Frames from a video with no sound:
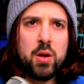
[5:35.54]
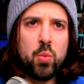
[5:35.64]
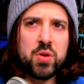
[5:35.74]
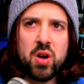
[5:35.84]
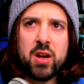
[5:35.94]

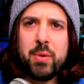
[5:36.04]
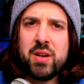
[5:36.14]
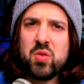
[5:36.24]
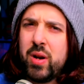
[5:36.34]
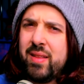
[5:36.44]
we're talking about a
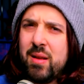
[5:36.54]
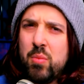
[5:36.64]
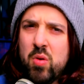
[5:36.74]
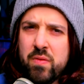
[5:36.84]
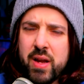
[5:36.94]
2010
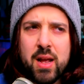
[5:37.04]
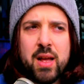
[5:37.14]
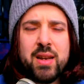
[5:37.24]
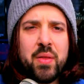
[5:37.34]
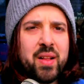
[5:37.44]
movie.
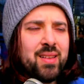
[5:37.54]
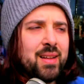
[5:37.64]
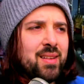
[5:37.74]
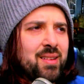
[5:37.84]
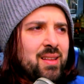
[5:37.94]
Now, that's
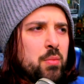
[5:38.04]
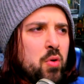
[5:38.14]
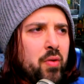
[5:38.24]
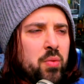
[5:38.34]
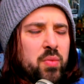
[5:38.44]
not to say that
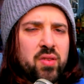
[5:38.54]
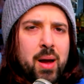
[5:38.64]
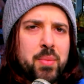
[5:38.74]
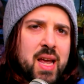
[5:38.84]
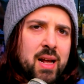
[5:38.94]
movies from this
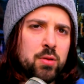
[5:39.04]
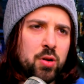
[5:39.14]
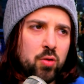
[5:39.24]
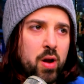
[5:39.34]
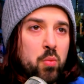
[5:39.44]
time can't look
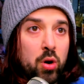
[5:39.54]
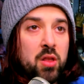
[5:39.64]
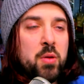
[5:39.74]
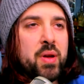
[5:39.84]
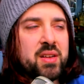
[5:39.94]
great. One of
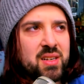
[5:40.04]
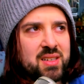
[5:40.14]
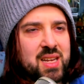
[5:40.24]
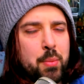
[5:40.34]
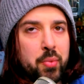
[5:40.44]
the best
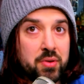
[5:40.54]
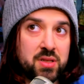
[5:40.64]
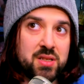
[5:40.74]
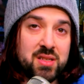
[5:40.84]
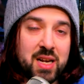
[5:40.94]
examples, and
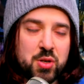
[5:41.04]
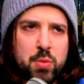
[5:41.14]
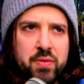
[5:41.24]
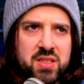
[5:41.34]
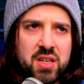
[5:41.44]
this is actually a
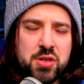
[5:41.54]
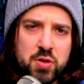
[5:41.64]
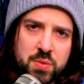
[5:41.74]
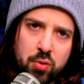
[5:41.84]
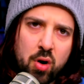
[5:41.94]
movie six
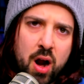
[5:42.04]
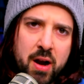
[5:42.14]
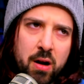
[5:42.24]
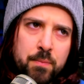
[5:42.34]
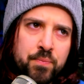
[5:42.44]
years
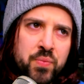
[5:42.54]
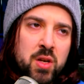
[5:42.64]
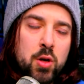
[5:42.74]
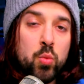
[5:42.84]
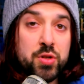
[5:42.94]
prior,
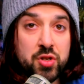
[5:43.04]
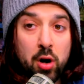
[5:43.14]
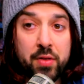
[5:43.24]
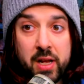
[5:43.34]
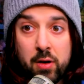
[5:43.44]
was
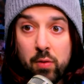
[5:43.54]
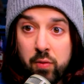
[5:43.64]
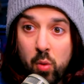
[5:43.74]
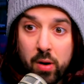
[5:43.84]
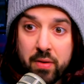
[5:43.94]
Dawn of the Dead
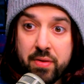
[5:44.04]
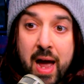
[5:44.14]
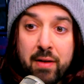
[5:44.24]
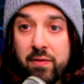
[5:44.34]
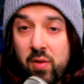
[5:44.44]
04.
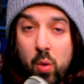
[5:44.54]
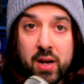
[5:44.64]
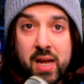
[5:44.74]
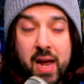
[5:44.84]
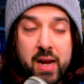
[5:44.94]
That
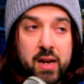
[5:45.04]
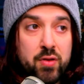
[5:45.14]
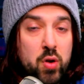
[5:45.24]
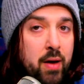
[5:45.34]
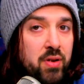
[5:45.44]
4K, if
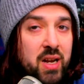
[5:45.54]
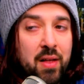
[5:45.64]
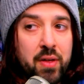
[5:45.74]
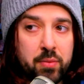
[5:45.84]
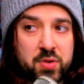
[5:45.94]
you haven't
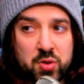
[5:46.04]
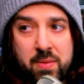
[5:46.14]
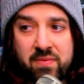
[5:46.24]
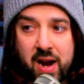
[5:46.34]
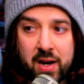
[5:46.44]
gotten that from
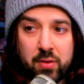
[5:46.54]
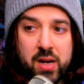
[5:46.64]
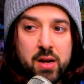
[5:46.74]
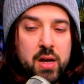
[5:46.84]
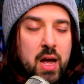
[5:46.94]
Scream Factory,
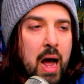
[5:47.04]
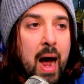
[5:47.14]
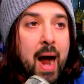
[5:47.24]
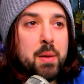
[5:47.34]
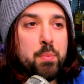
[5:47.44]

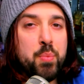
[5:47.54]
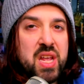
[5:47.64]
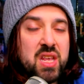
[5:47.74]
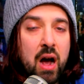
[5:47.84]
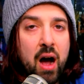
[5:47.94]
I
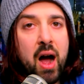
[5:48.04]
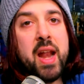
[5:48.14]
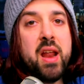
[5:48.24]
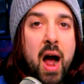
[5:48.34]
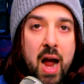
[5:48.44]

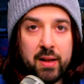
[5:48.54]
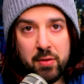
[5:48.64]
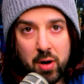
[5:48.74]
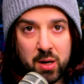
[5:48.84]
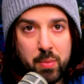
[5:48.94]
beyond highly
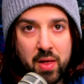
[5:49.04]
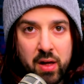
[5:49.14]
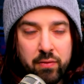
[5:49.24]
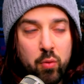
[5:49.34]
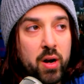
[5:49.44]
recommend
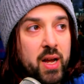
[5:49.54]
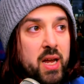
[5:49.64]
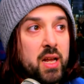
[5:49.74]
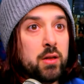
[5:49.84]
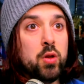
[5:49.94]
that 4K.
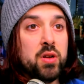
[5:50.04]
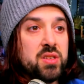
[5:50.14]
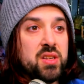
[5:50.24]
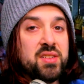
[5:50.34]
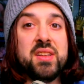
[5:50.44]
It
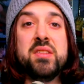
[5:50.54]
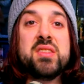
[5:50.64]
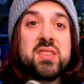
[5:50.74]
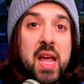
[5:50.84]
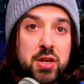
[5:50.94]
looks
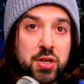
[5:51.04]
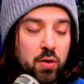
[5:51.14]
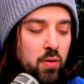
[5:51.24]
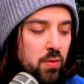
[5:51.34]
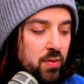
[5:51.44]

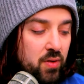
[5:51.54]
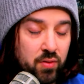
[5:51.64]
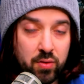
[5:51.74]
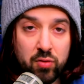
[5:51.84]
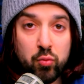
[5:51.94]
sensational.
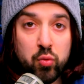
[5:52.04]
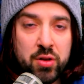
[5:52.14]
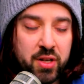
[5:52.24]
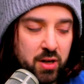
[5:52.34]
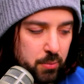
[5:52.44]
It's, just
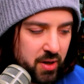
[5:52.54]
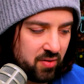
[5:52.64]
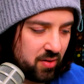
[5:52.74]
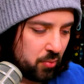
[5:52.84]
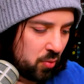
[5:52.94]
really good. Let me get a
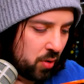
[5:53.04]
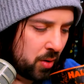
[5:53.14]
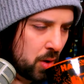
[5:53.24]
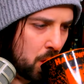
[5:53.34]
sip real quick.